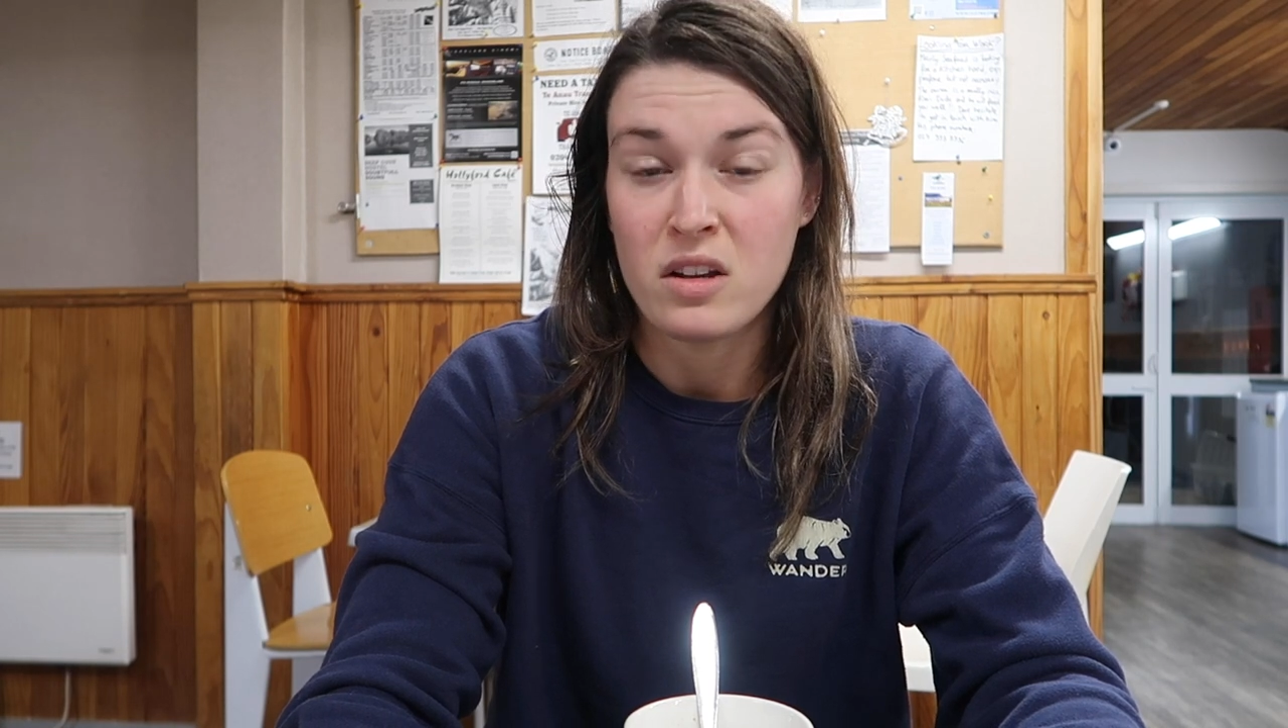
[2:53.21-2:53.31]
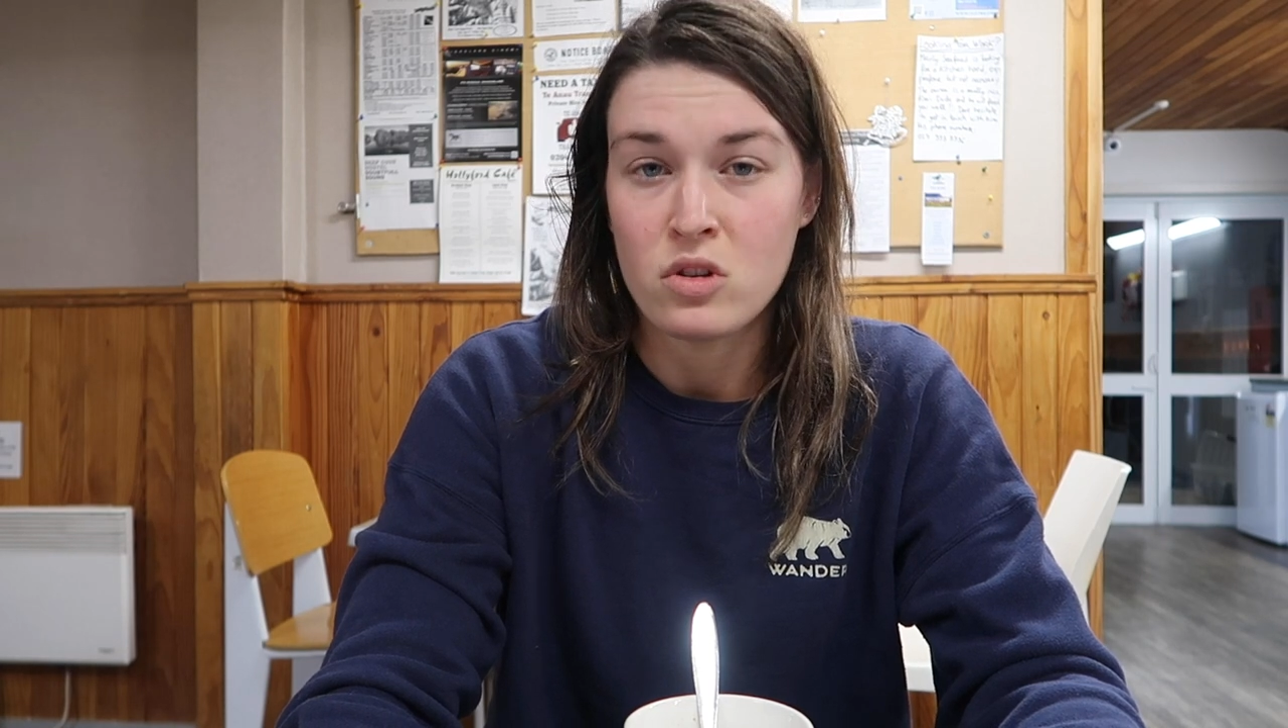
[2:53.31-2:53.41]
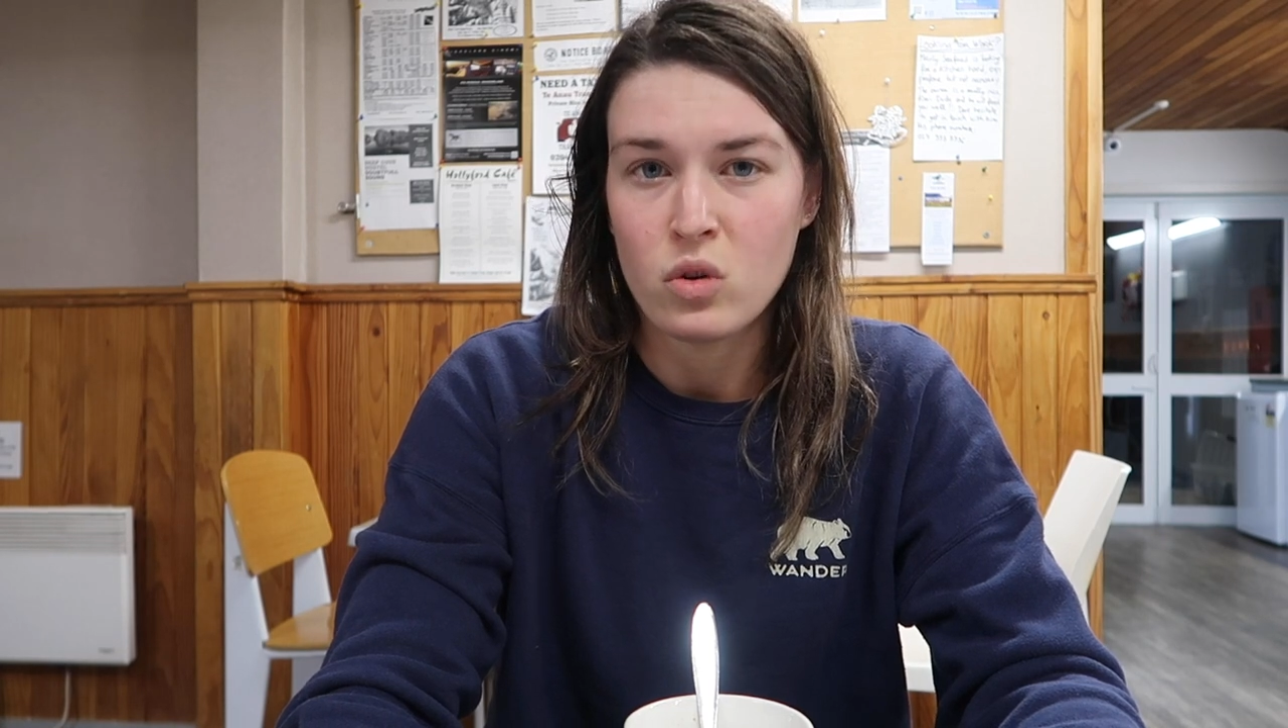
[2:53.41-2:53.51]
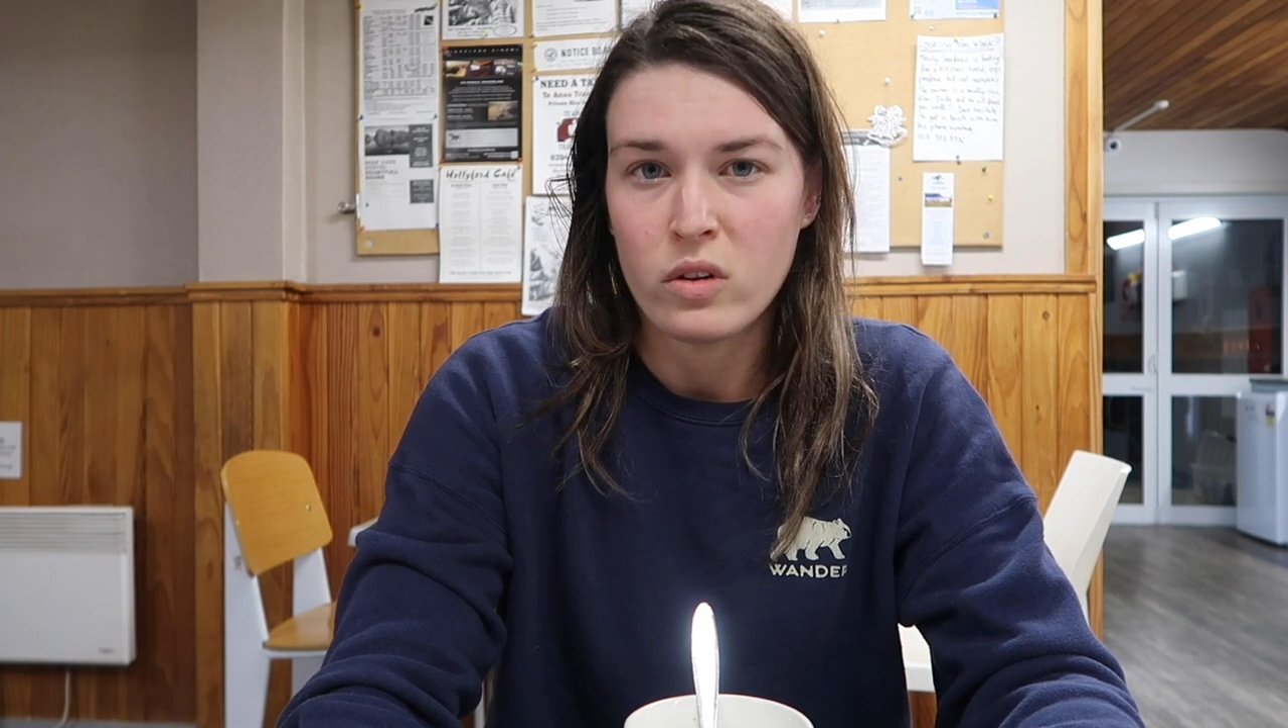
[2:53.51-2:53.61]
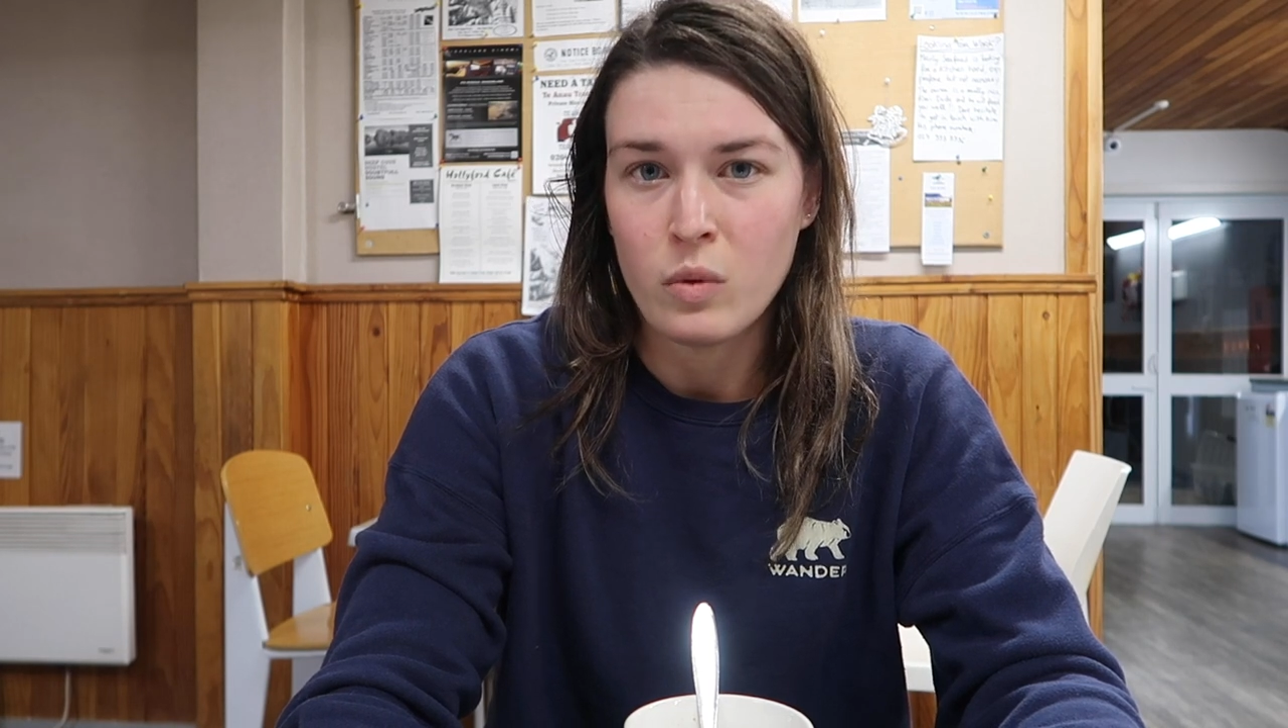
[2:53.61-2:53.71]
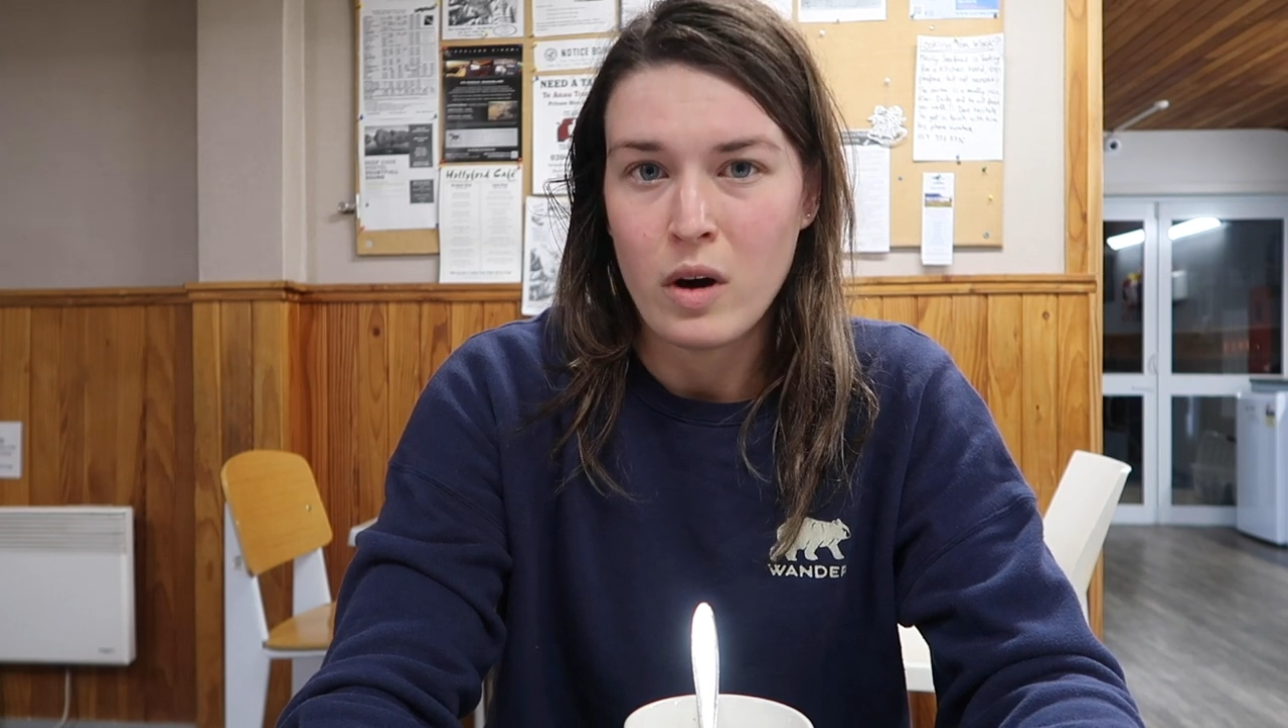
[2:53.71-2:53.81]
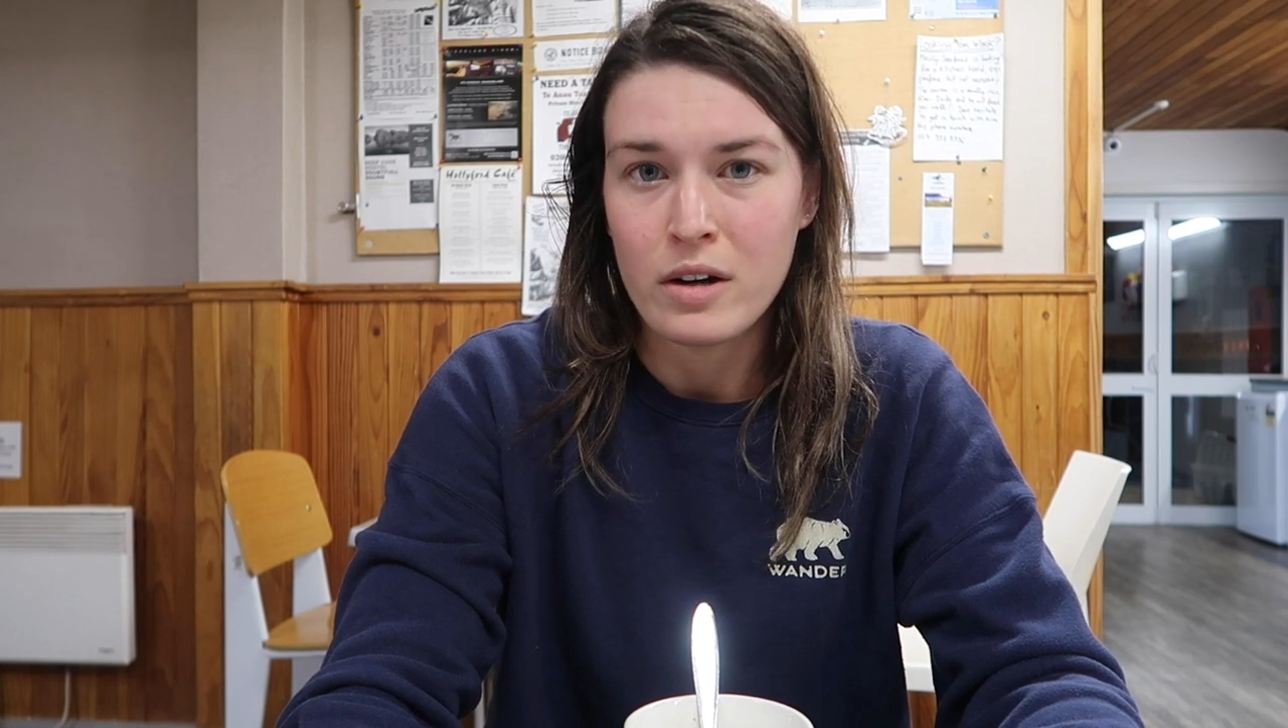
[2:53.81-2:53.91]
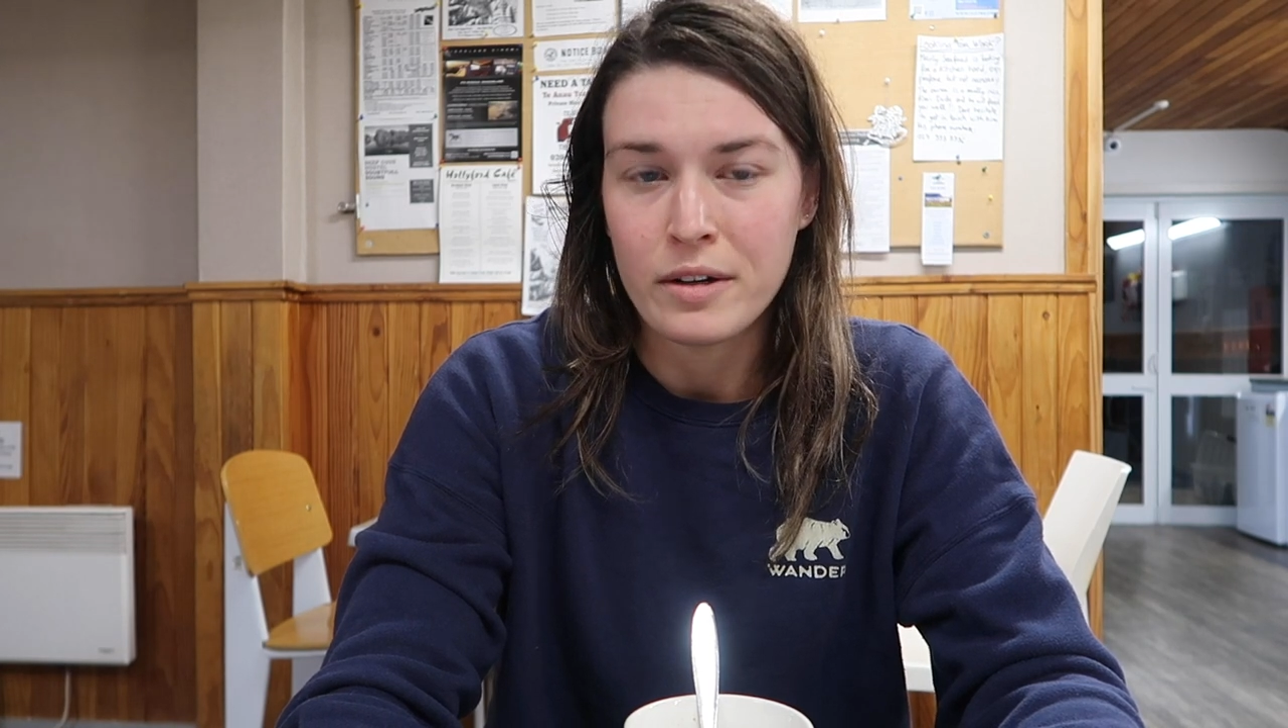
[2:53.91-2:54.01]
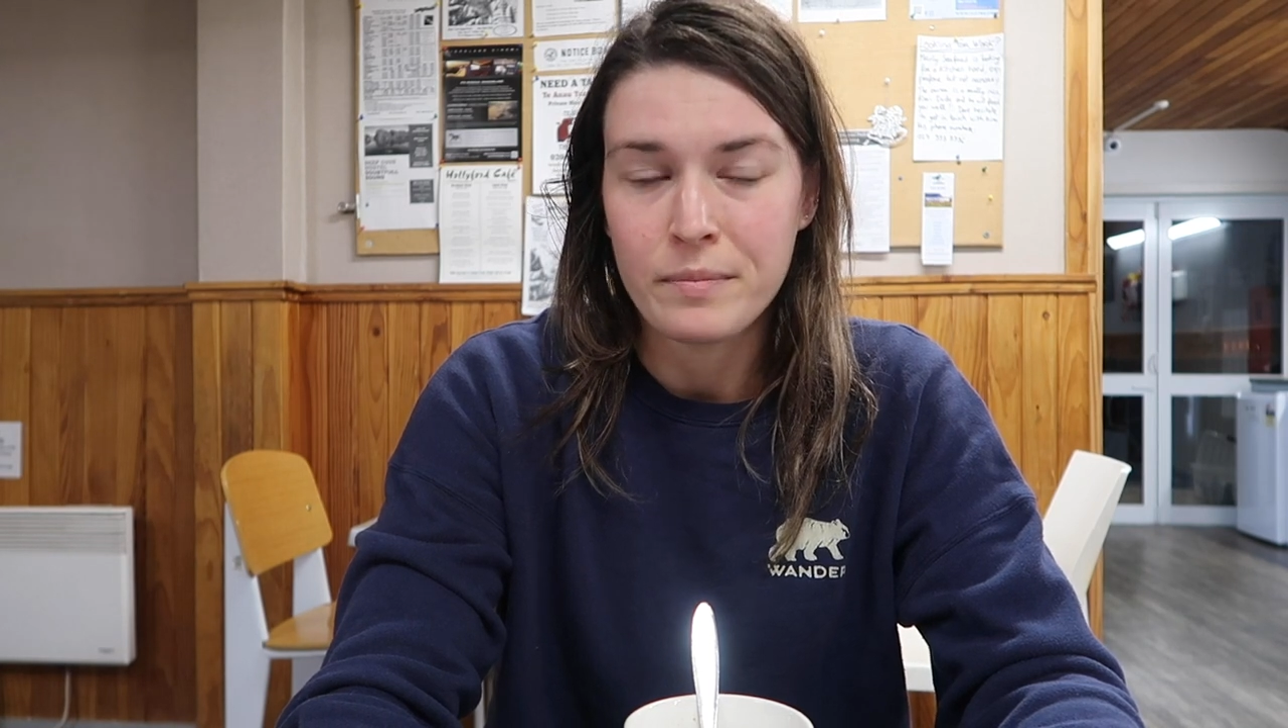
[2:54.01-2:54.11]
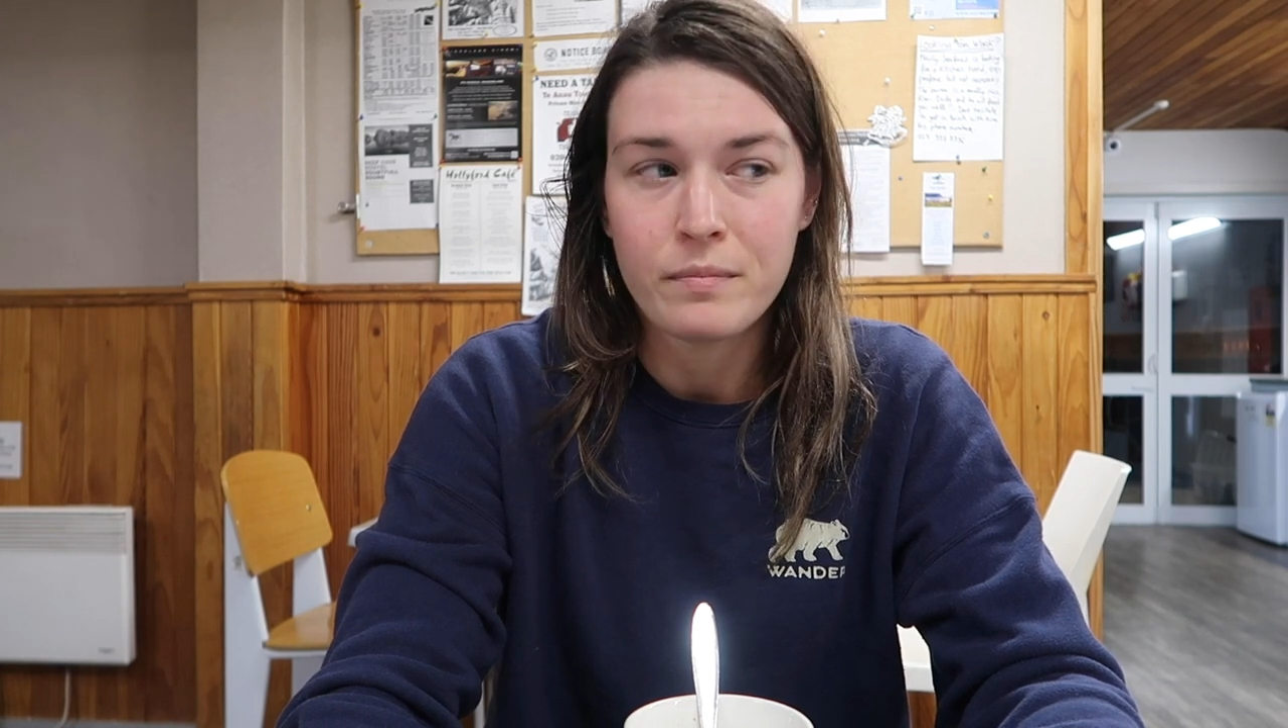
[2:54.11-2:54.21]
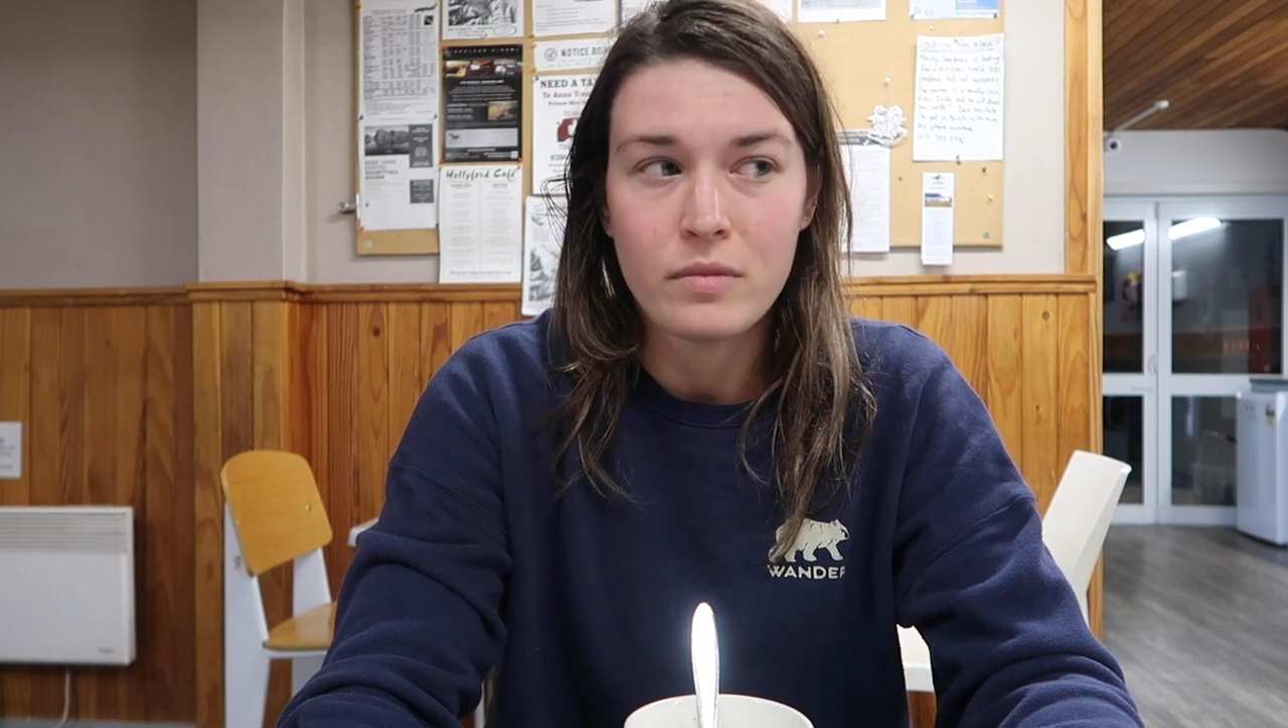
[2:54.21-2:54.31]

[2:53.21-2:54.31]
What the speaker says: control in the water.